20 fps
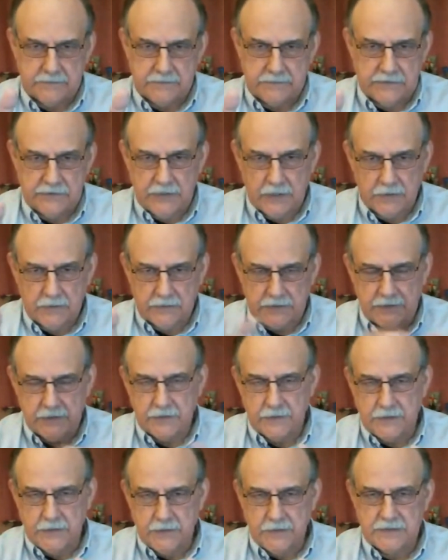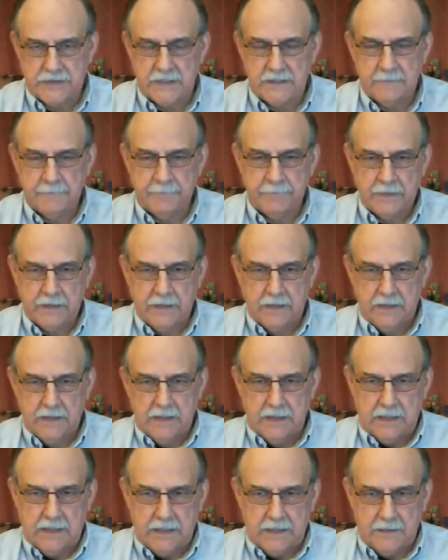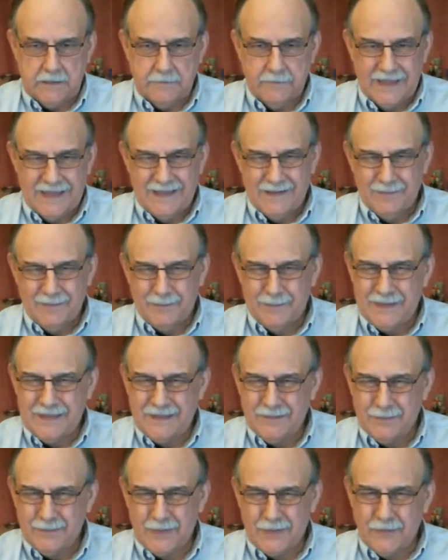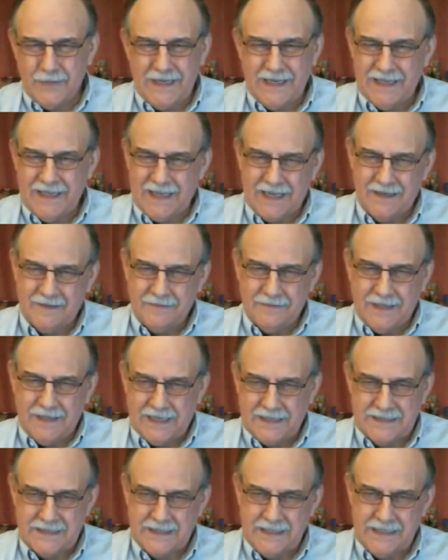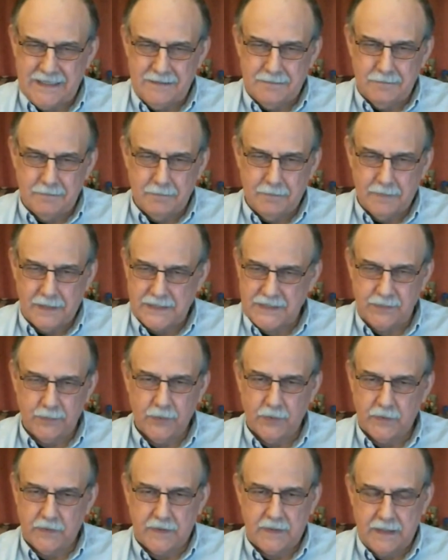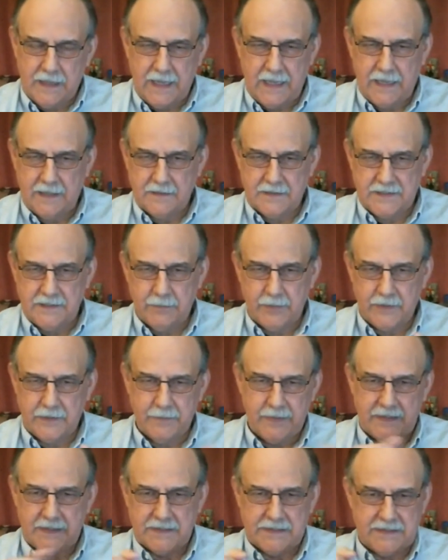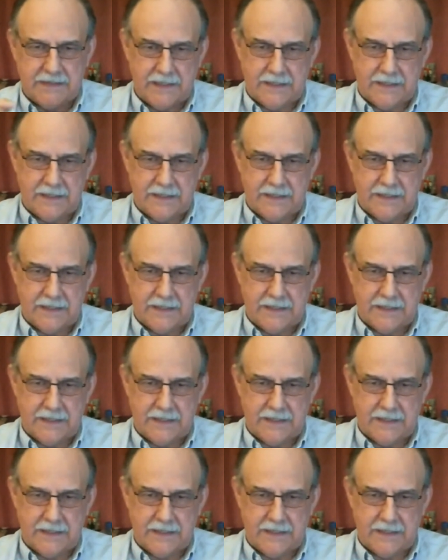Don't use it. But really, I have not seen much more than that, simply because